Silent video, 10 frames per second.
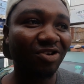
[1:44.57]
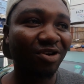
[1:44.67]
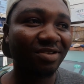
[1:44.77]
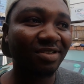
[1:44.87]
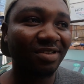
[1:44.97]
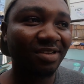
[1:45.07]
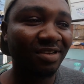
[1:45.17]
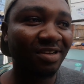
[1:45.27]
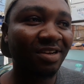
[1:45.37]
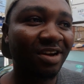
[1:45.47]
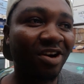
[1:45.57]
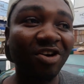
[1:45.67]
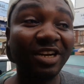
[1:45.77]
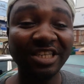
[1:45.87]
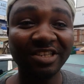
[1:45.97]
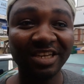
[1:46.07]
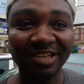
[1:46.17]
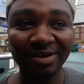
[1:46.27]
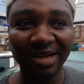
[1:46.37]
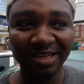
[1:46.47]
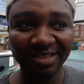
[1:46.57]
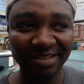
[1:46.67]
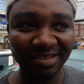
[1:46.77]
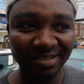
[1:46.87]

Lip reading: thought all Nigerians are bad.